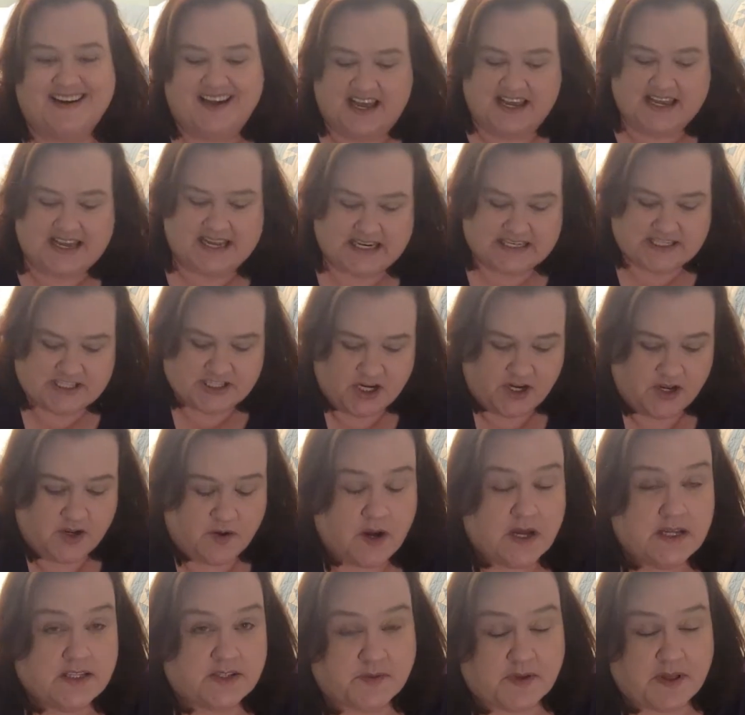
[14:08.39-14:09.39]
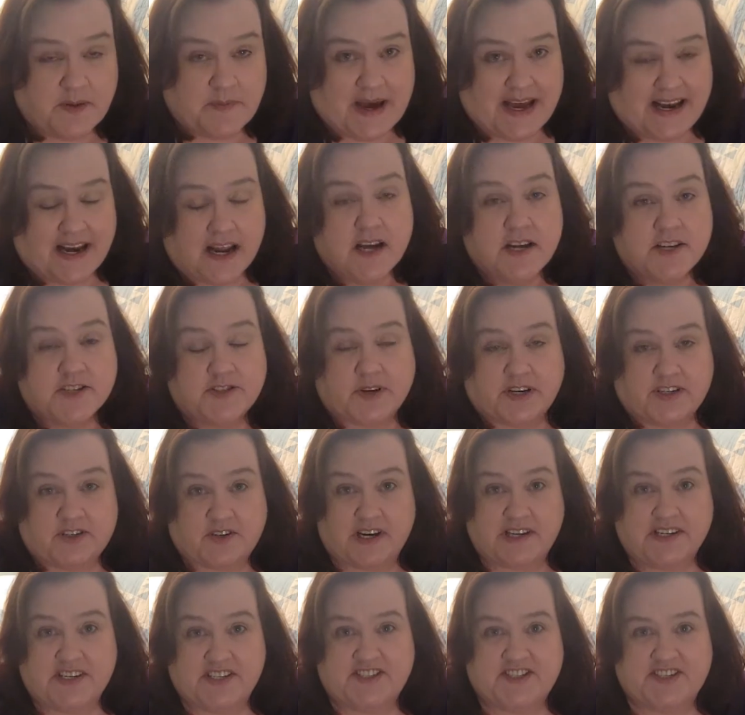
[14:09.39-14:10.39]
I gotta show you. It's really bad. So I
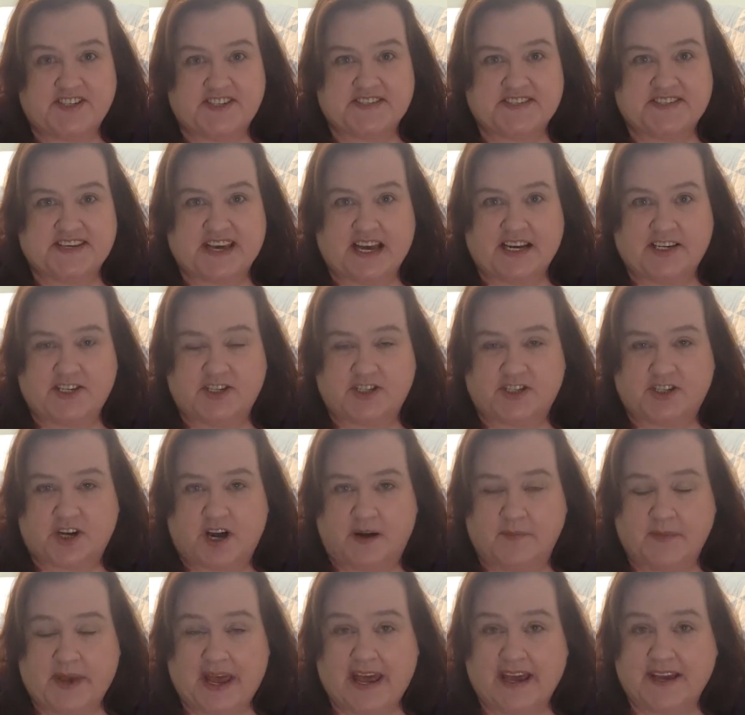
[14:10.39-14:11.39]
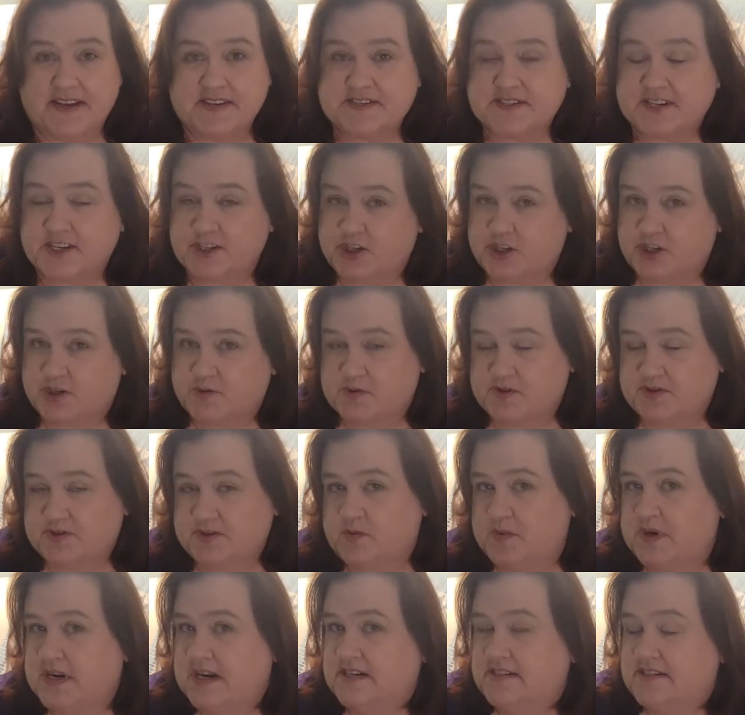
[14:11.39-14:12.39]
tried to sketch Tom Hanks because you're supposed
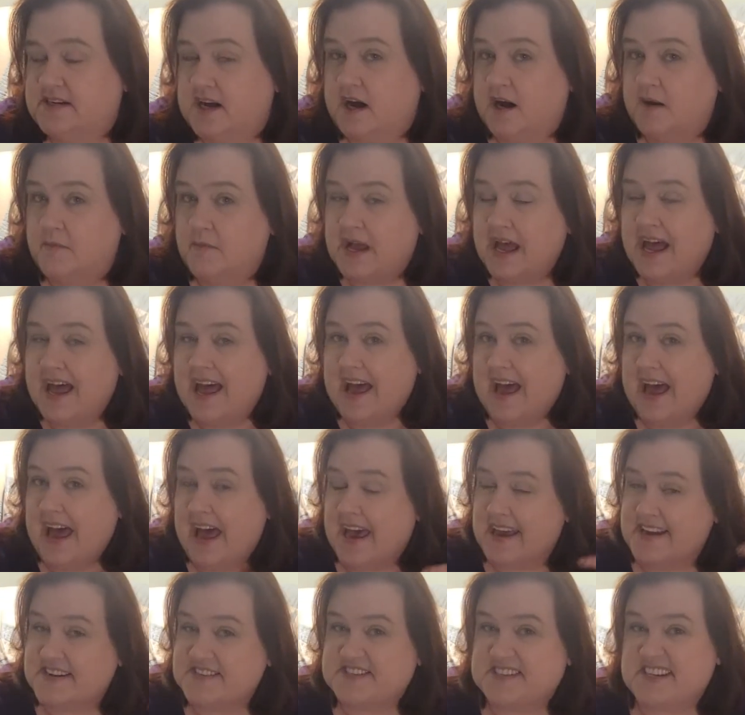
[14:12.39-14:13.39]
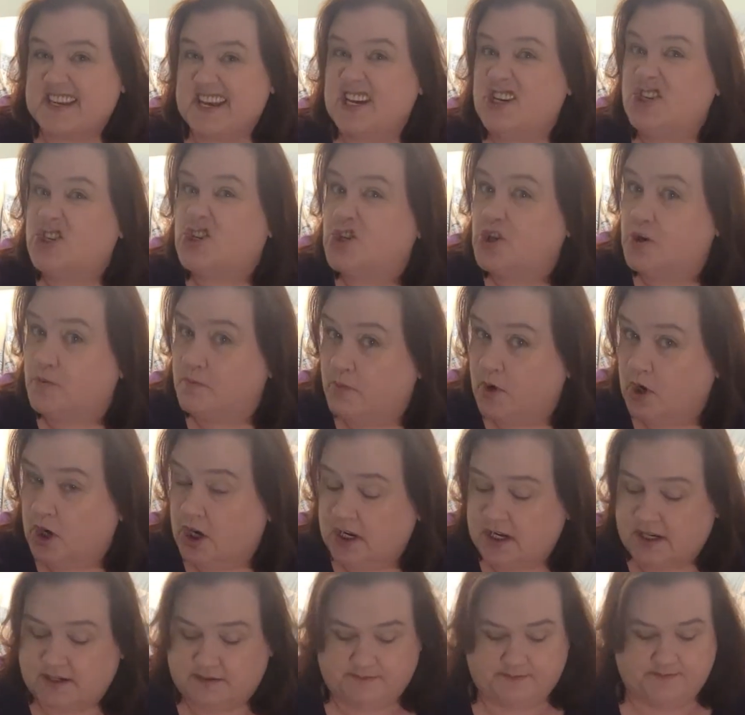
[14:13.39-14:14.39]
to read a Tom Hanks-ish
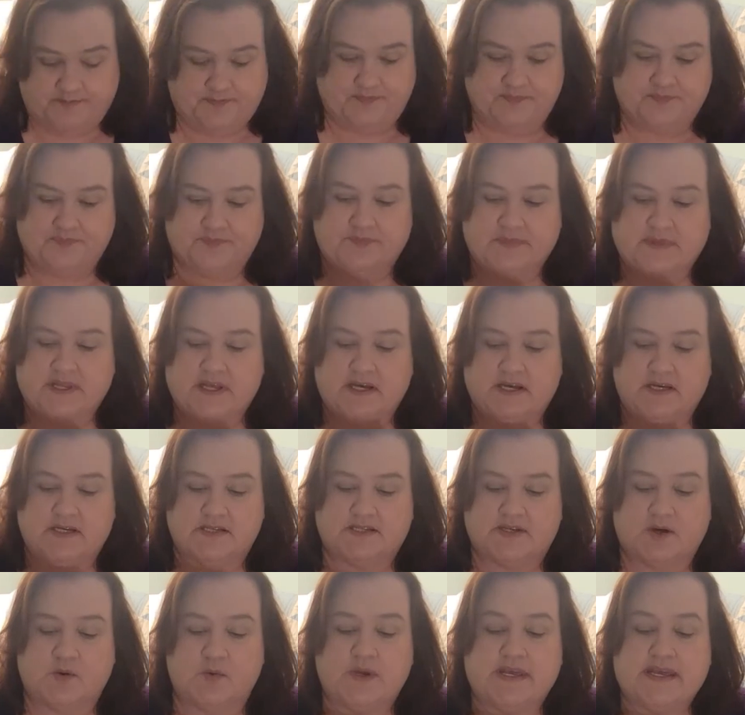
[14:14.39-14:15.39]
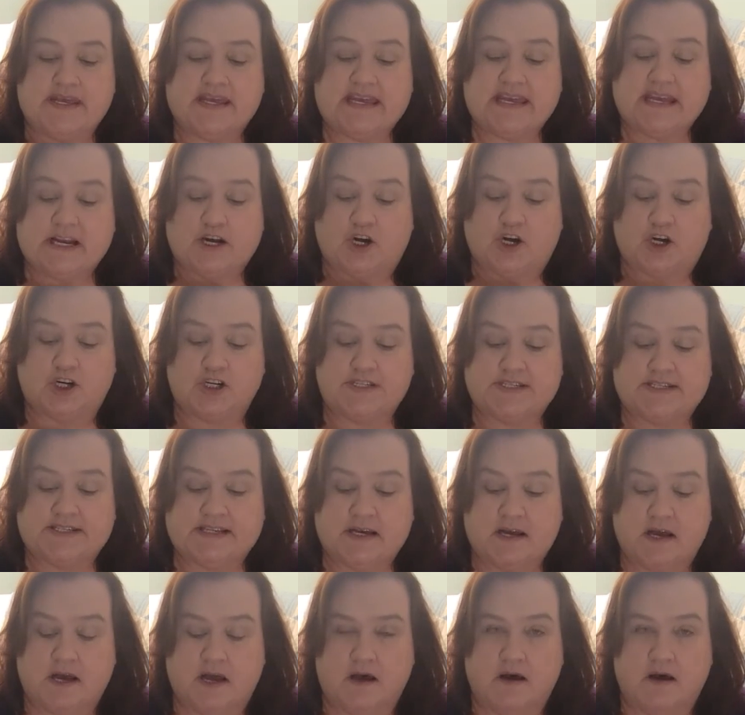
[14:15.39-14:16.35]
book. So here's